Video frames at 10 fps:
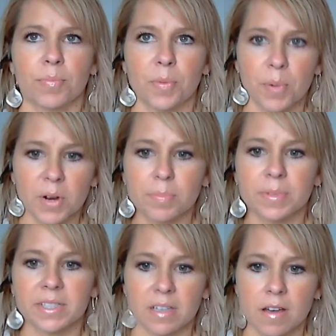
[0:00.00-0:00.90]
the
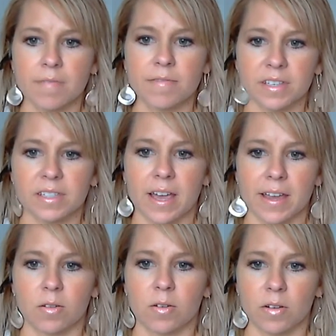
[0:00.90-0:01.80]
purpose of the
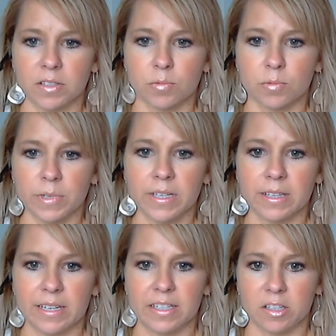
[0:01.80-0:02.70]
cycle is
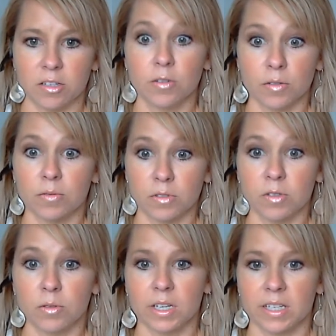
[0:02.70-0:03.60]
really to
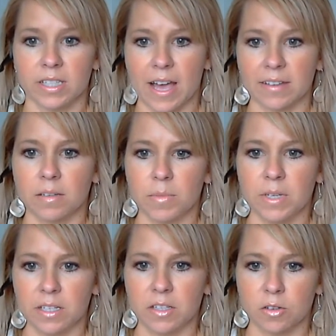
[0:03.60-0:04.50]
do just that, to
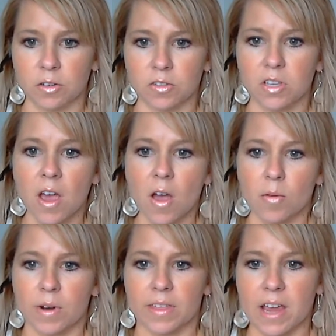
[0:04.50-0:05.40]
meet teachers
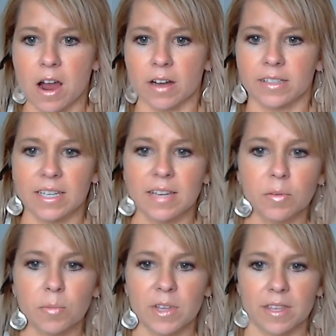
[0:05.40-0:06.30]
where they are. Because
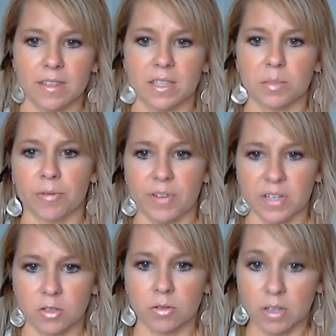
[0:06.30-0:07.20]
even within these
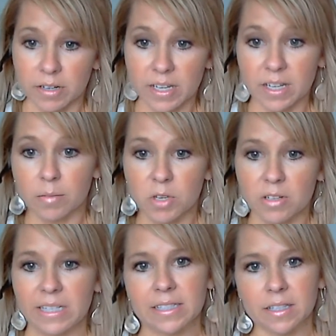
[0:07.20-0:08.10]
professional learning
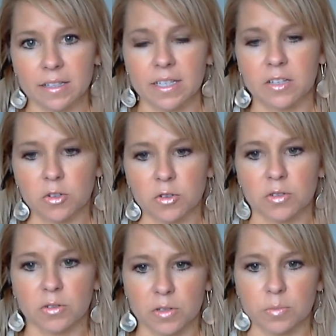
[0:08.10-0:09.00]
communities that the teachers
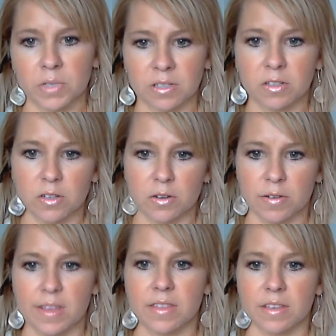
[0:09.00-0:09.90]
are grouped
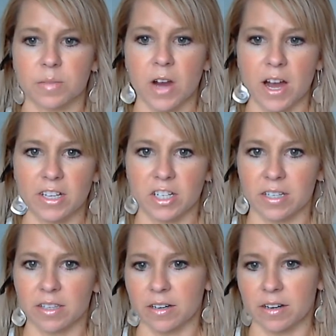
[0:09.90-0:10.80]
into in this
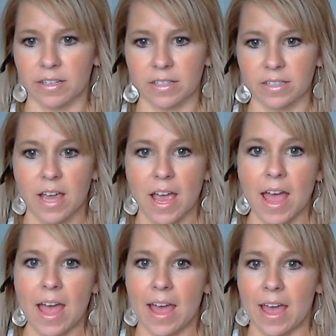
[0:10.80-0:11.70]
project, there
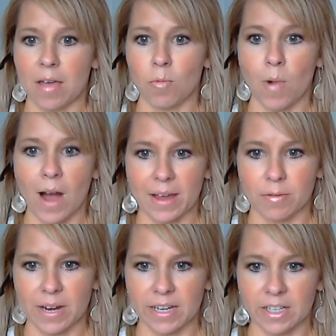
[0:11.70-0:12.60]
is a
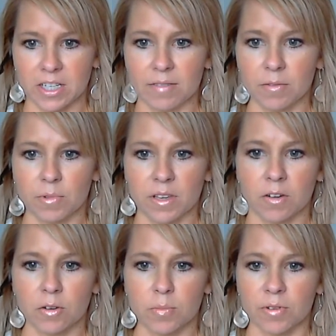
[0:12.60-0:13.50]
wide range. Even with a
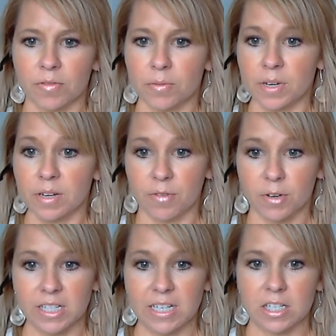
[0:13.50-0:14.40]
group of 3 to
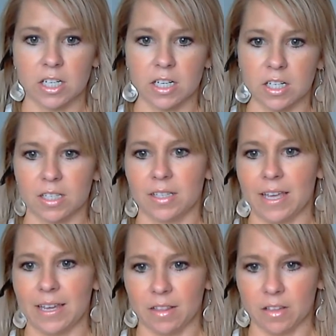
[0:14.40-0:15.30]
4 teachers,
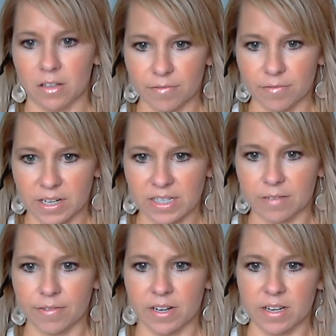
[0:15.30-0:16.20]
they can look very
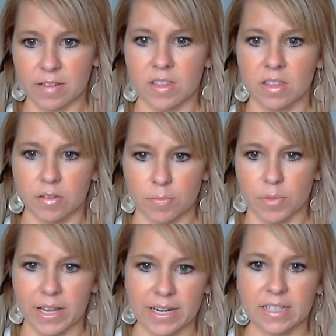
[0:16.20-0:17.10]
different, even though they're
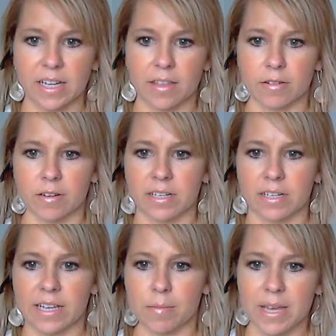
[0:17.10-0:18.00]
planning together on a
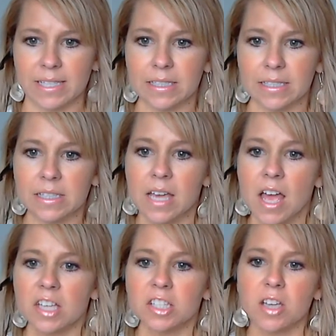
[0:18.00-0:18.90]
daily
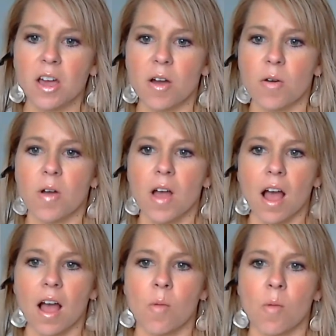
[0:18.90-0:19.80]
basis. So
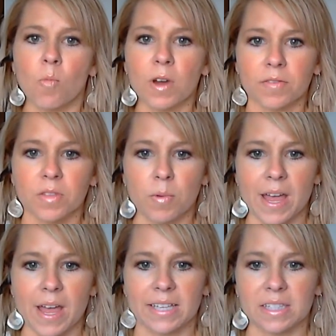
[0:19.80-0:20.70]
one of the
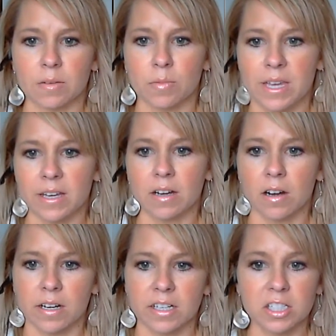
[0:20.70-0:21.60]
ways that we
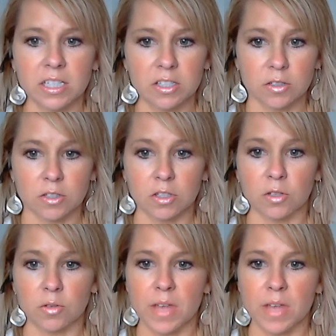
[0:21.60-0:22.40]
encourage teachers to do